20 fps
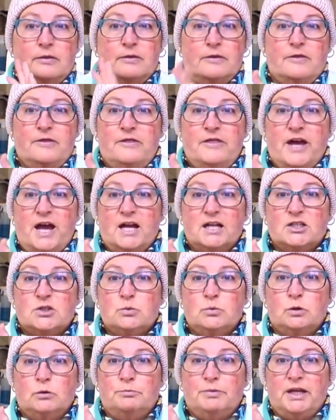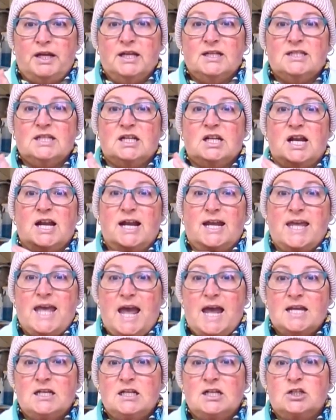that will be it. And
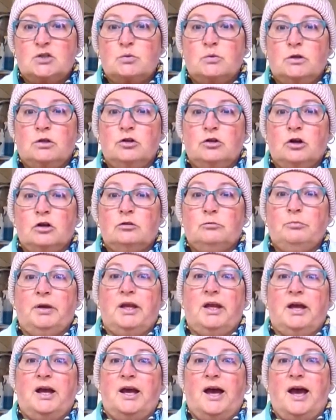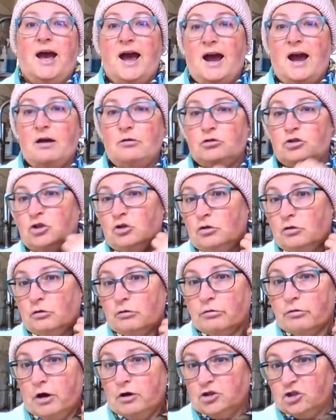again, it will not be a how-to
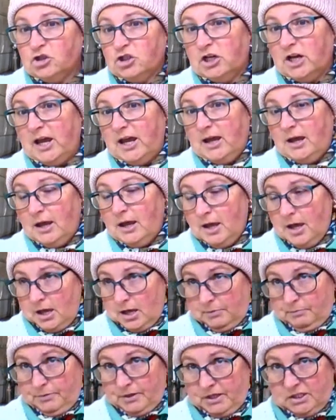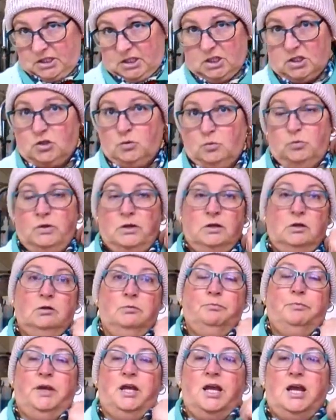crochet, but it will
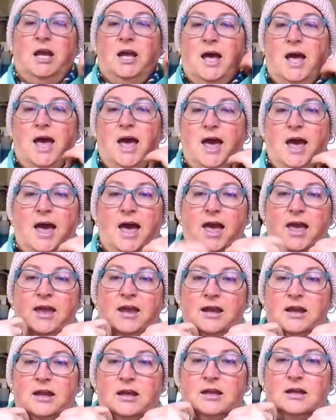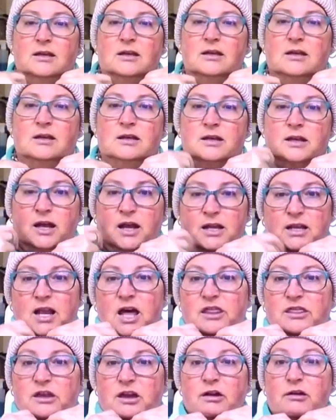be
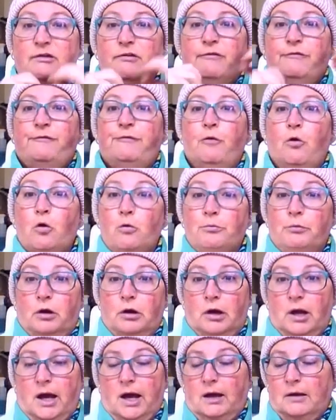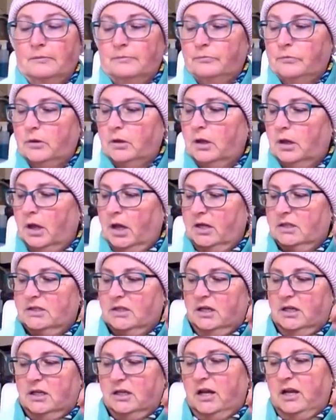another formula, as
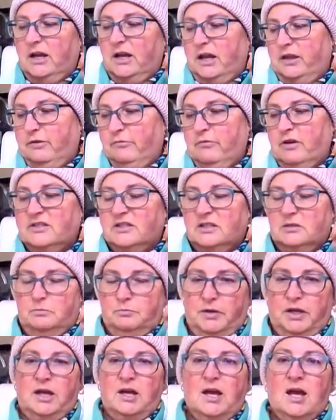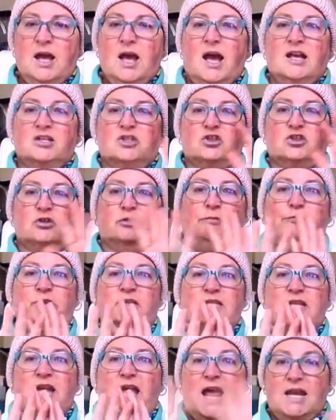in another recipe, as to
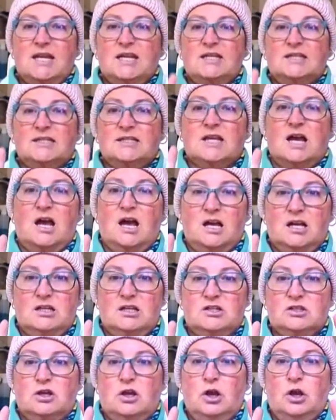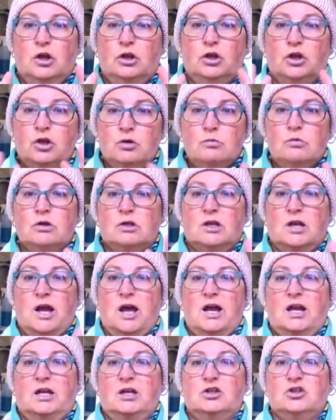fit any size you would
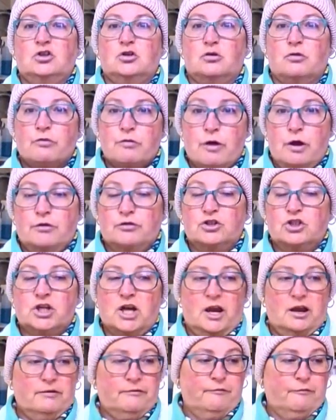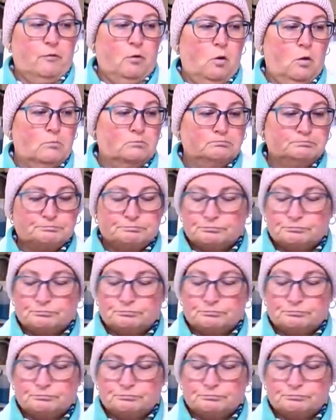like to crochet for.